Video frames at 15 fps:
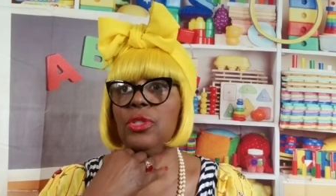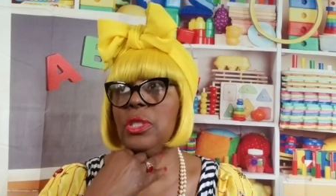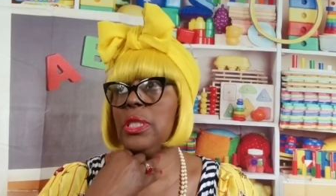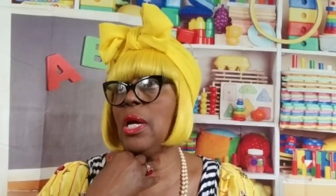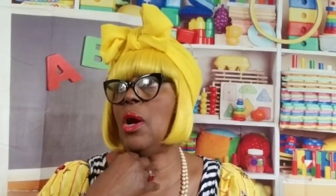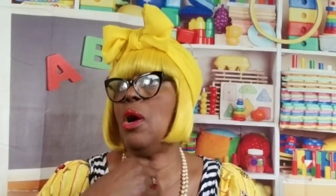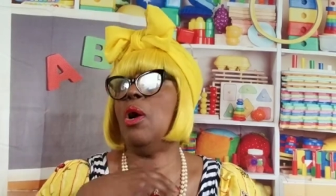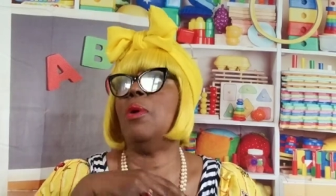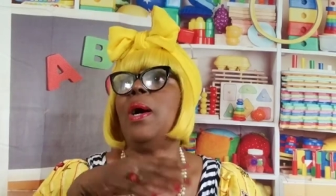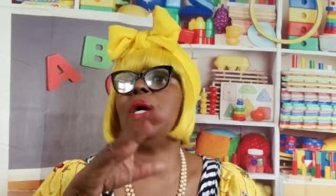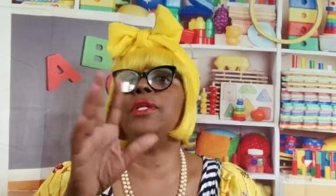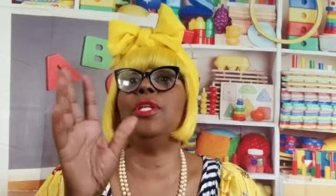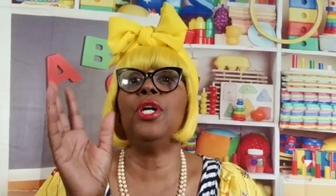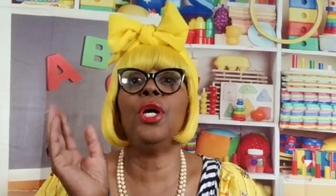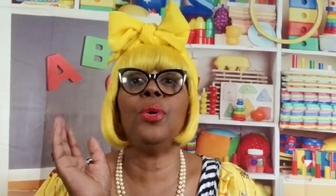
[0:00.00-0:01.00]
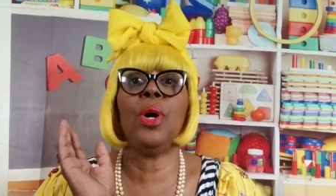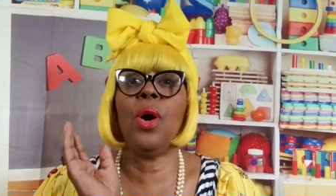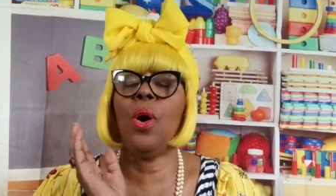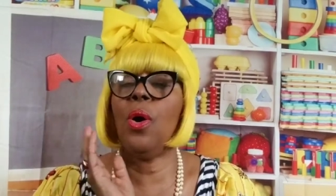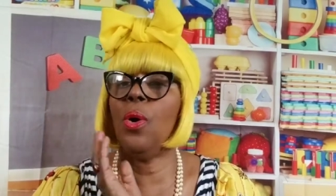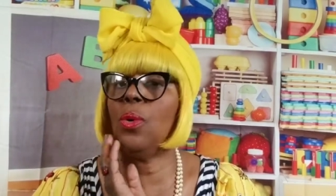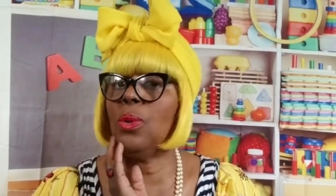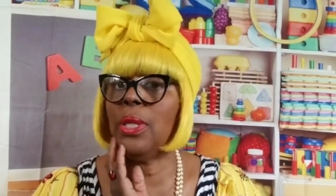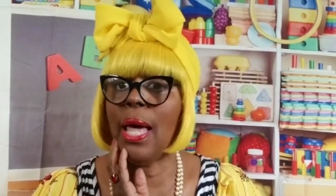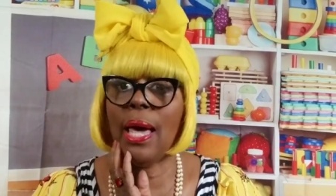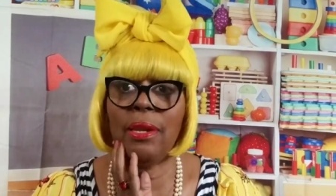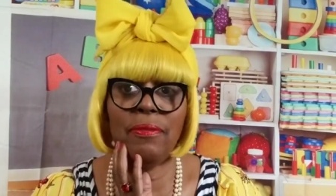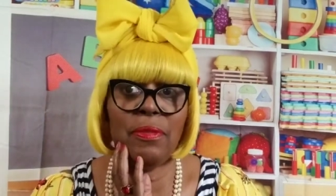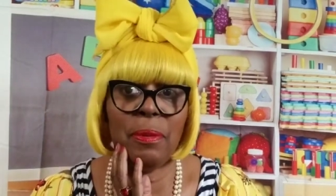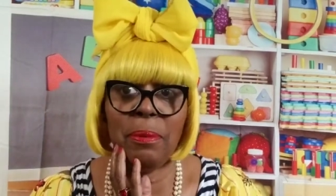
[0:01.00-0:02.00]
And you'll say, oh, I know a whole
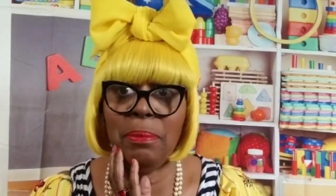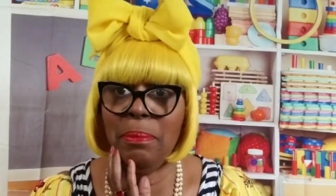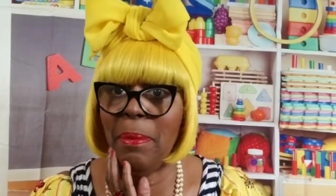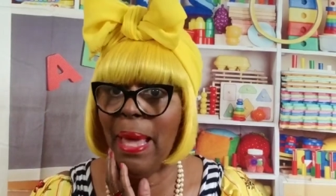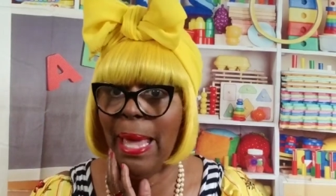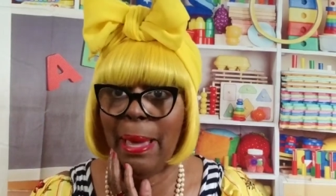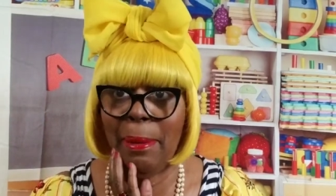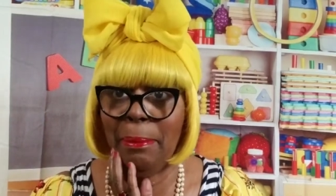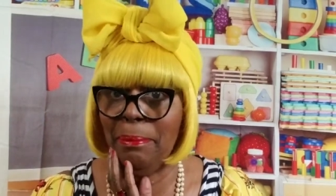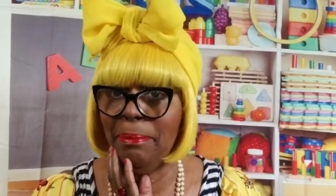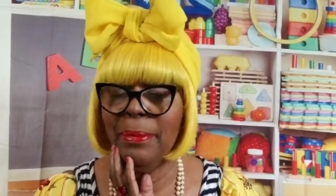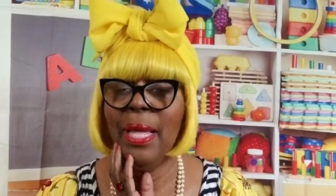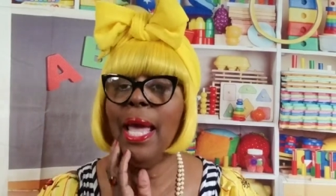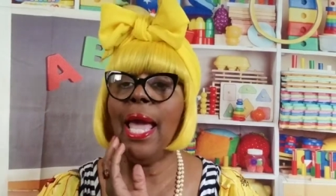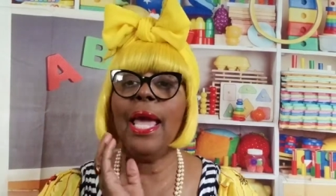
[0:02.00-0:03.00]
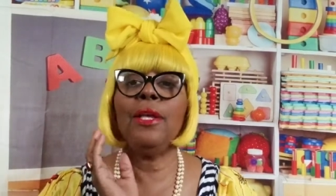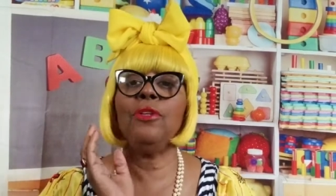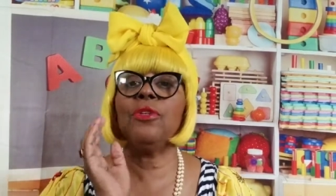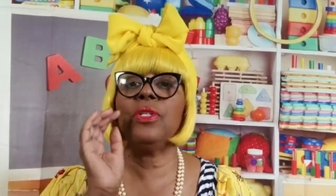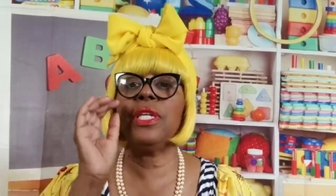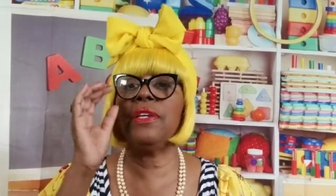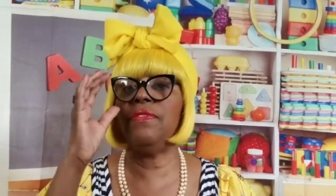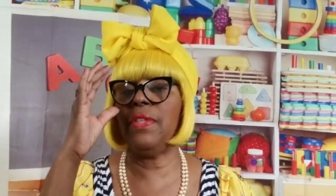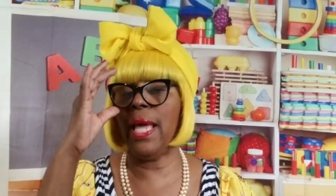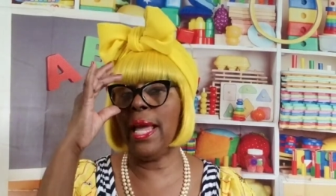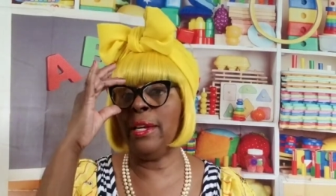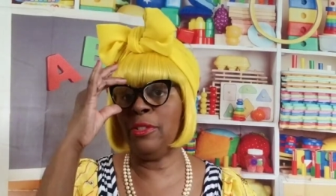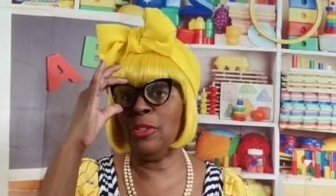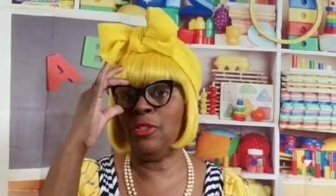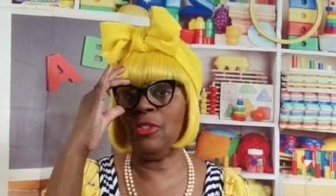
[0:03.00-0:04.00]
lot of them, ma'am. And you'll give the
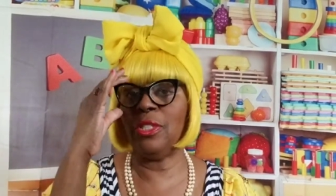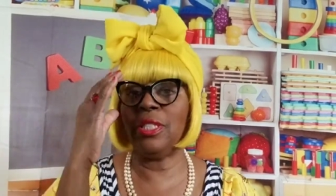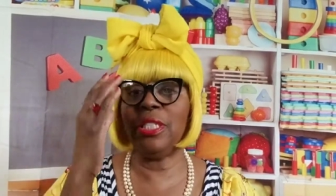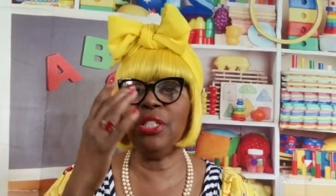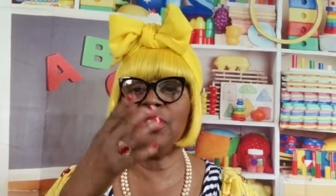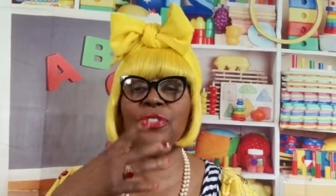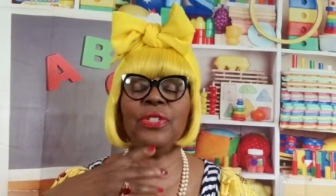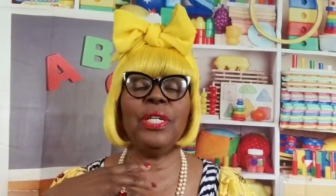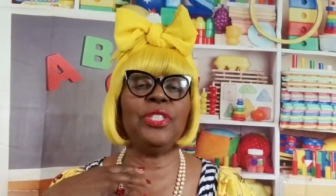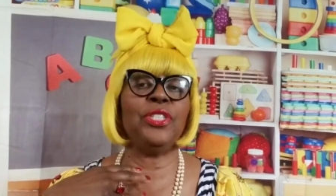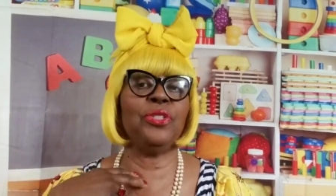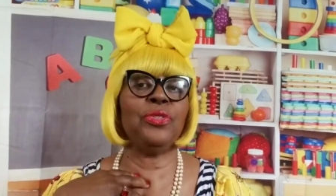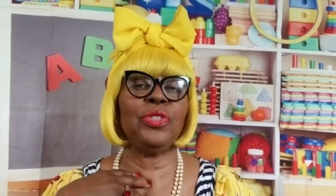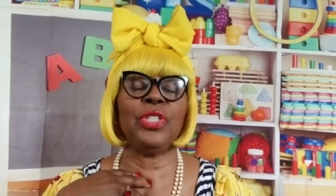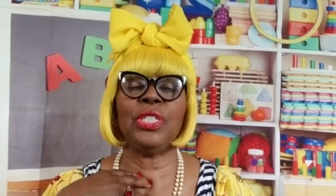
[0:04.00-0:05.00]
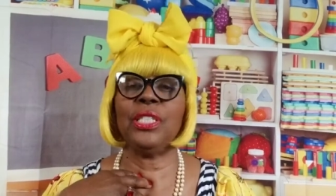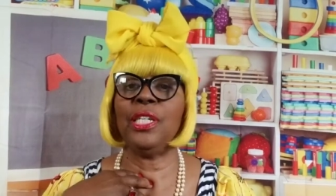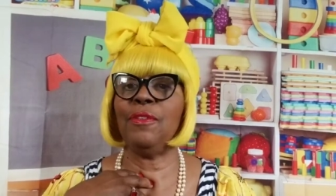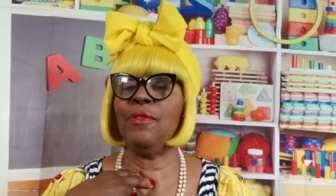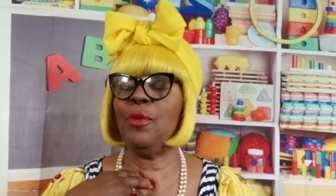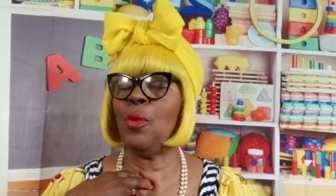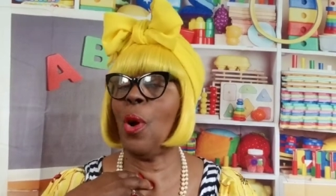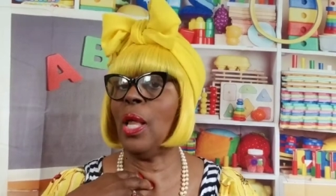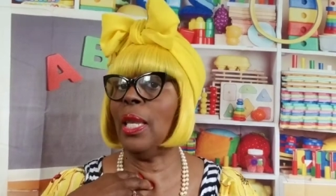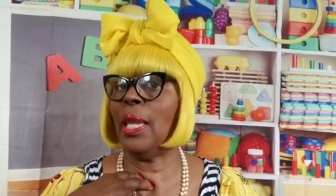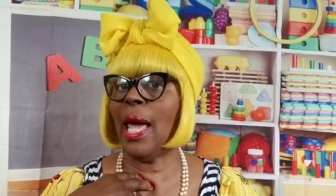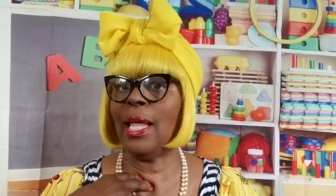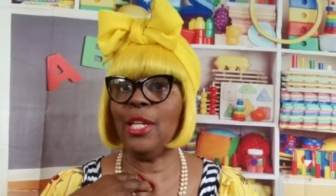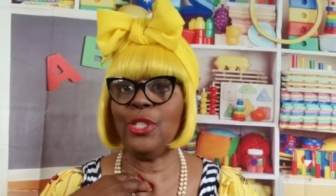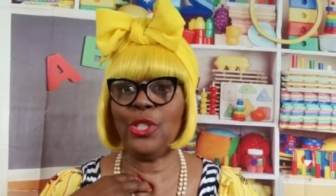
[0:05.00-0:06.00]
answer to the teacher and she'll just give you a
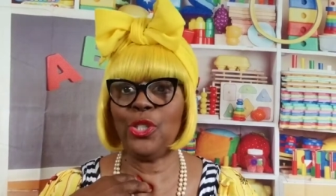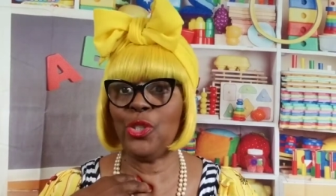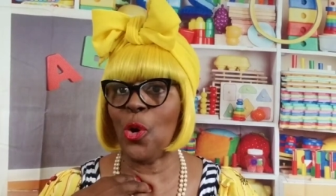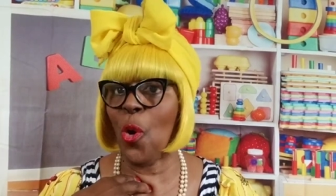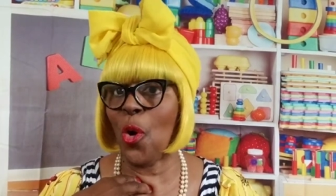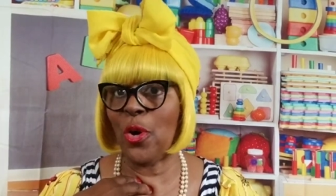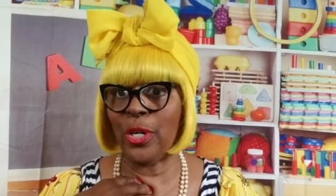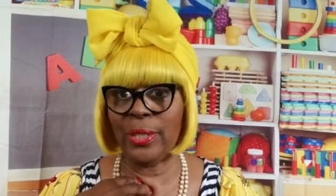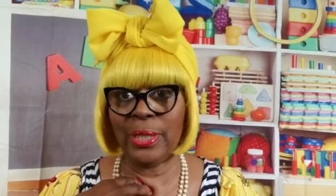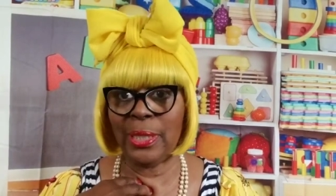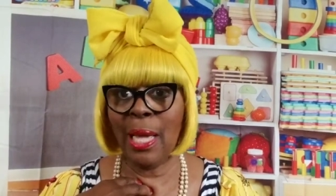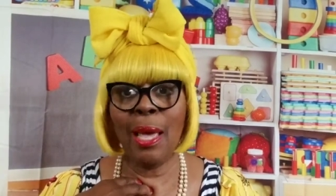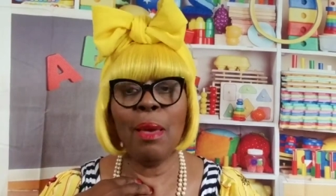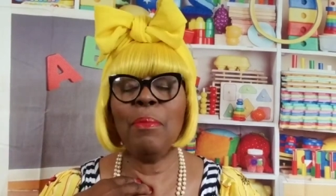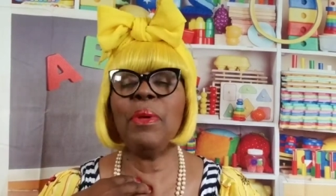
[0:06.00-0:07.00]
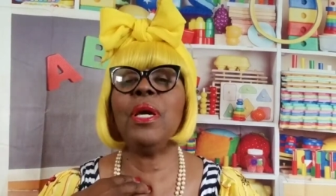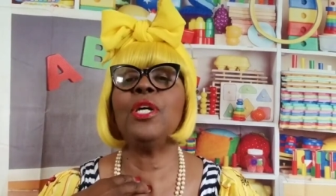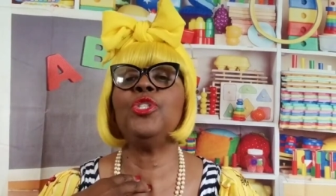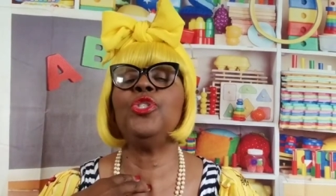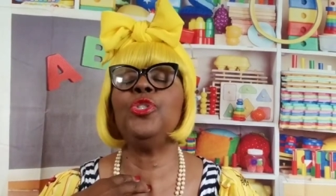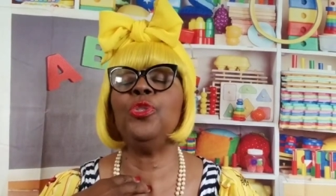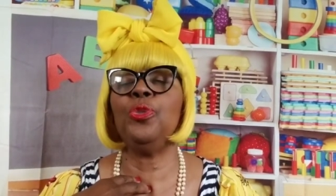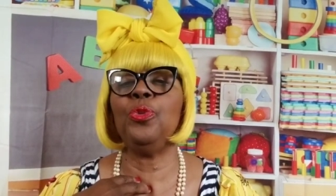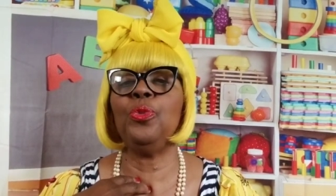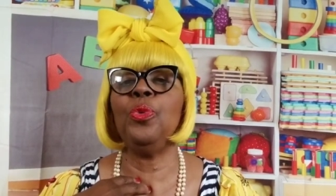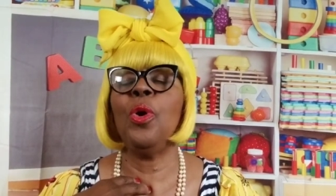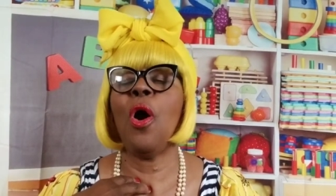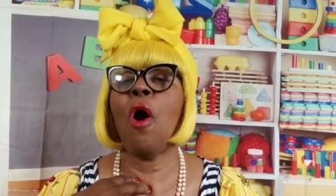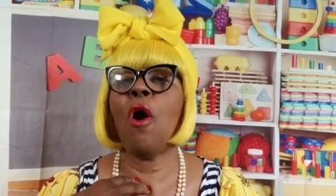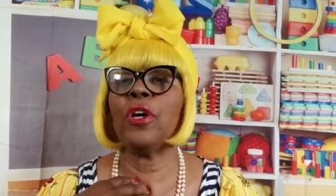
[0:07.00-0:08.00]
lot of stars because
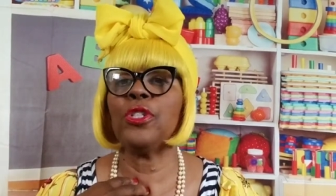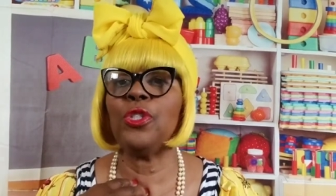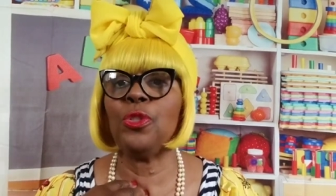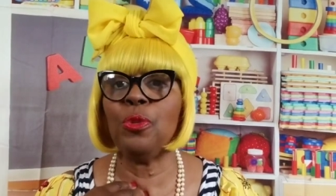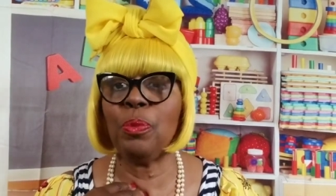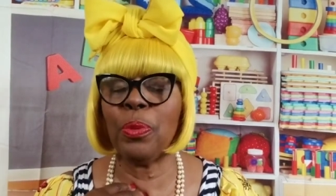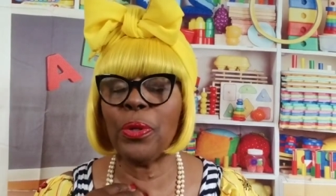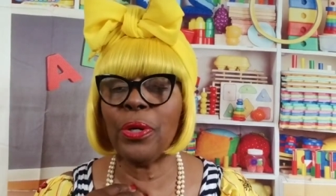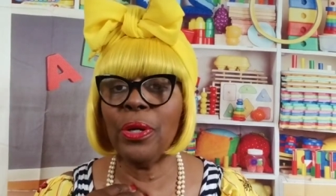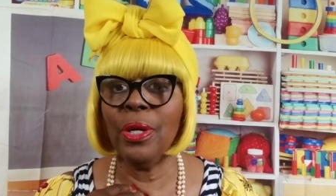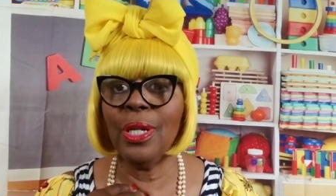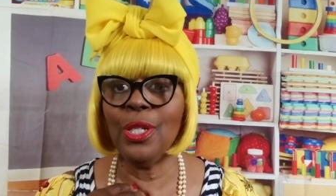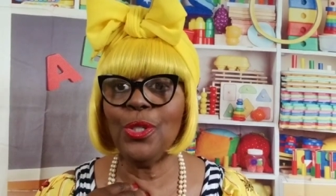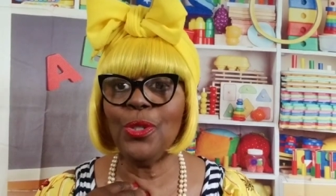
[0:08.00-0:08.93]
you are super